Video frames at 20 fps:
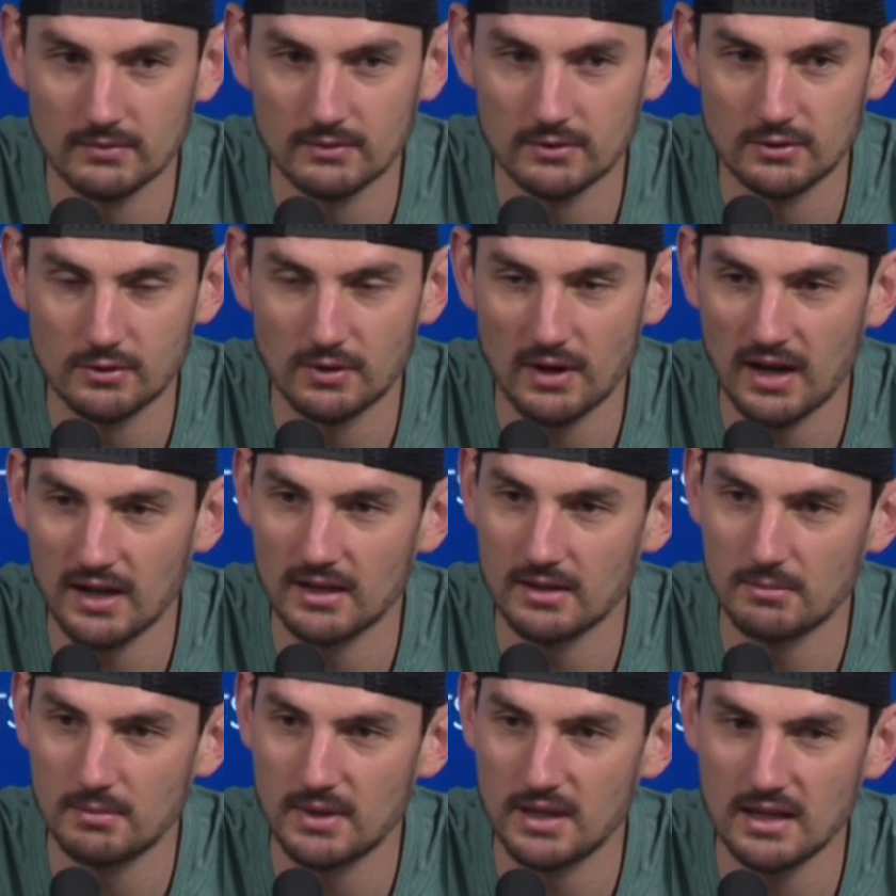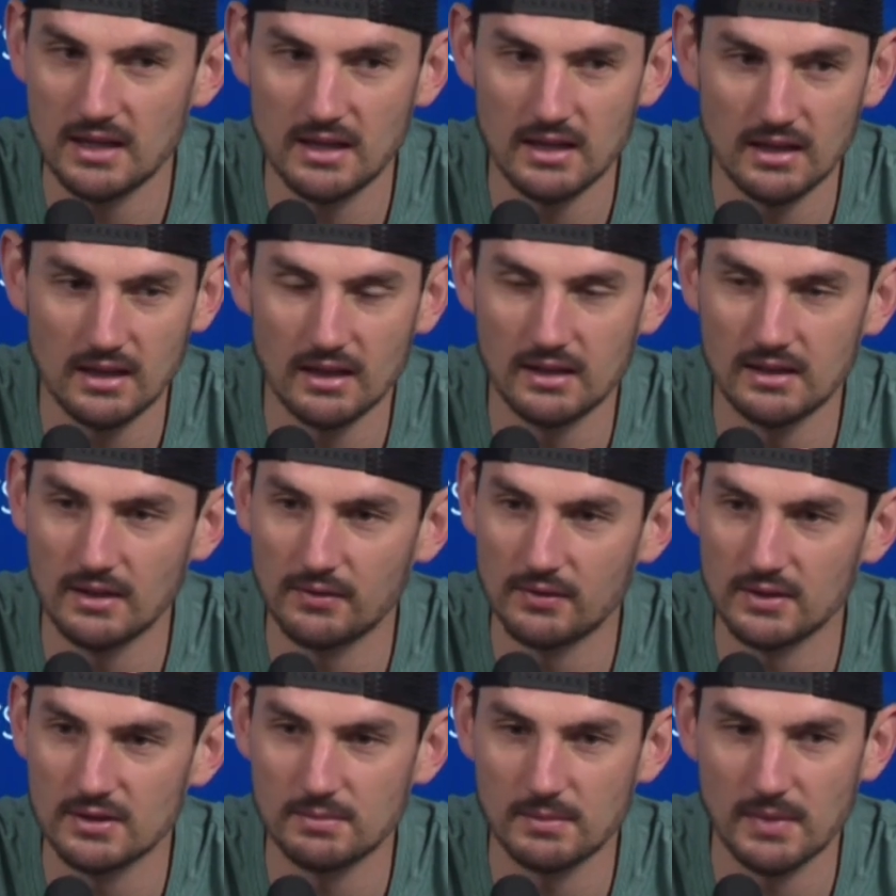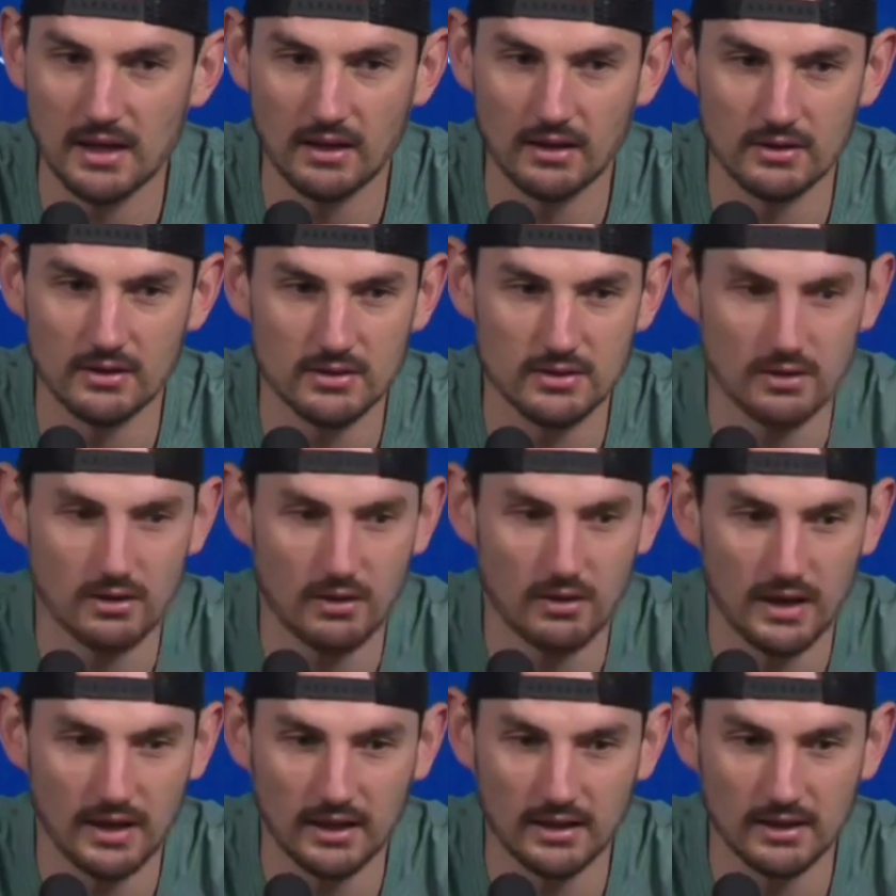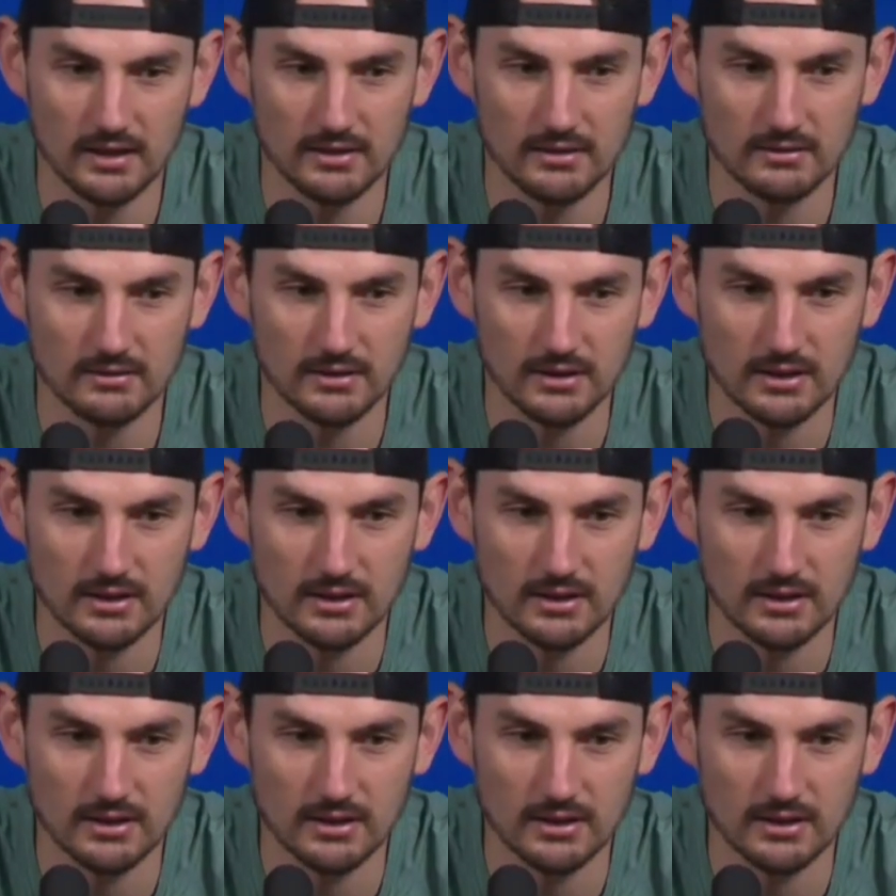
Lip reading: trying to be a difference maker so I can,